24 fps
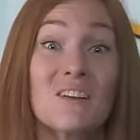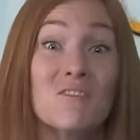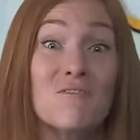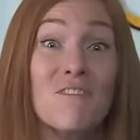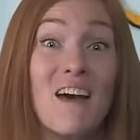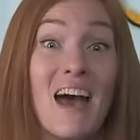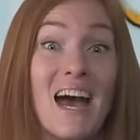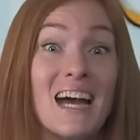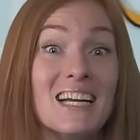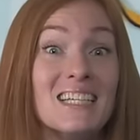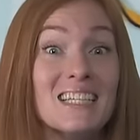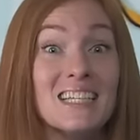In
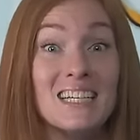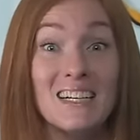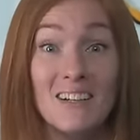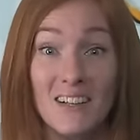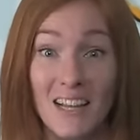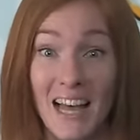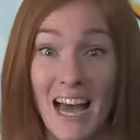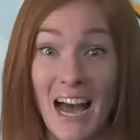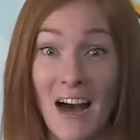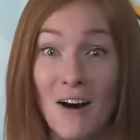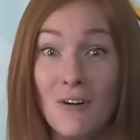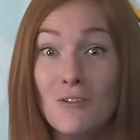fact,
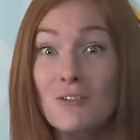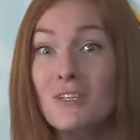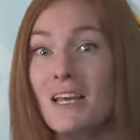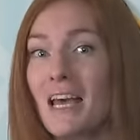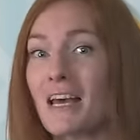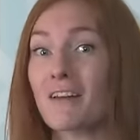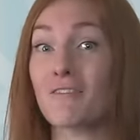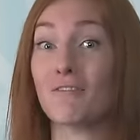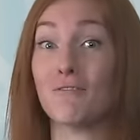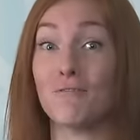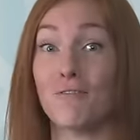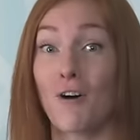clouds
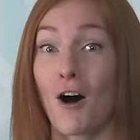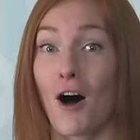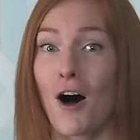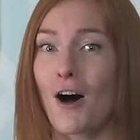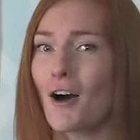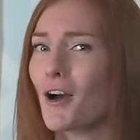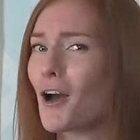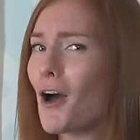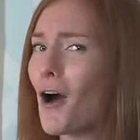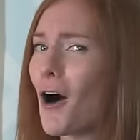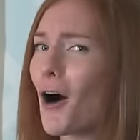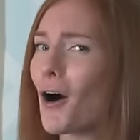and
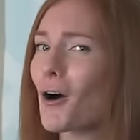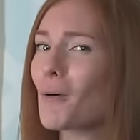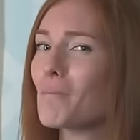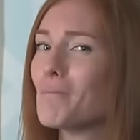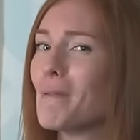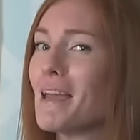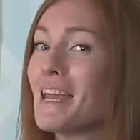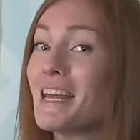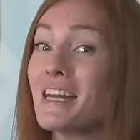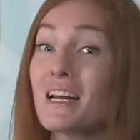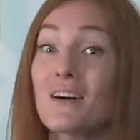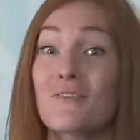fog are
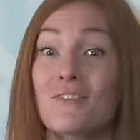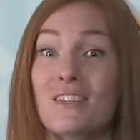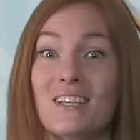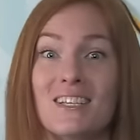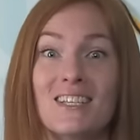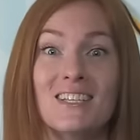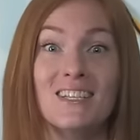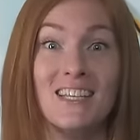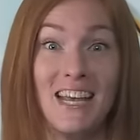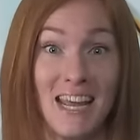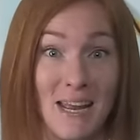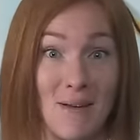made of the
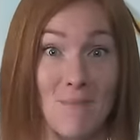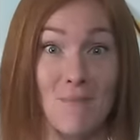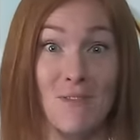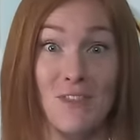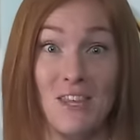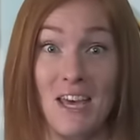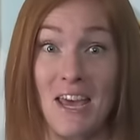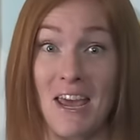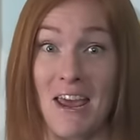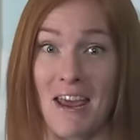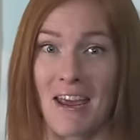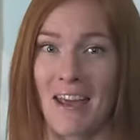same
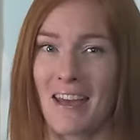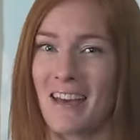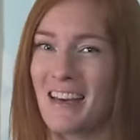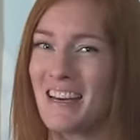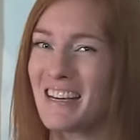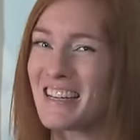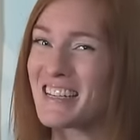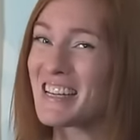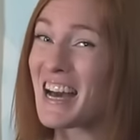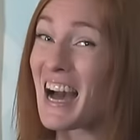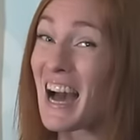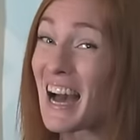thing
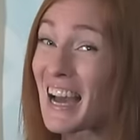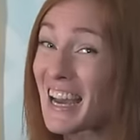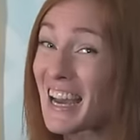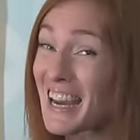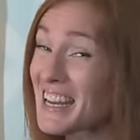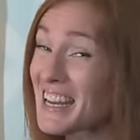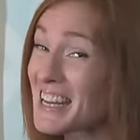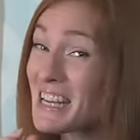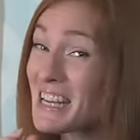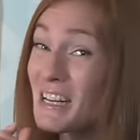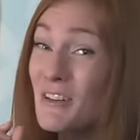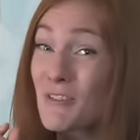
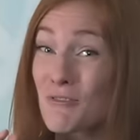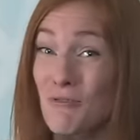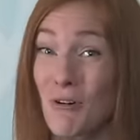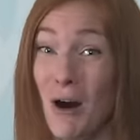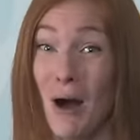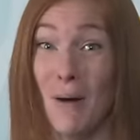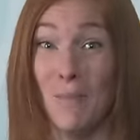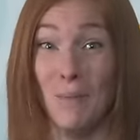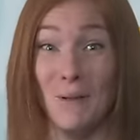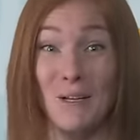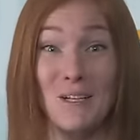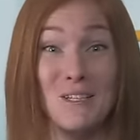tiny
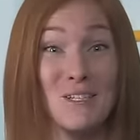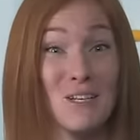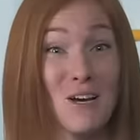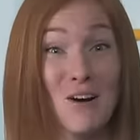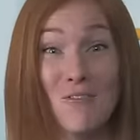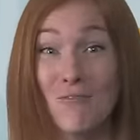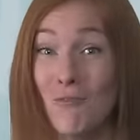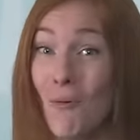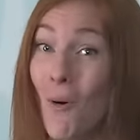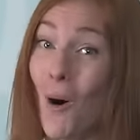droplets of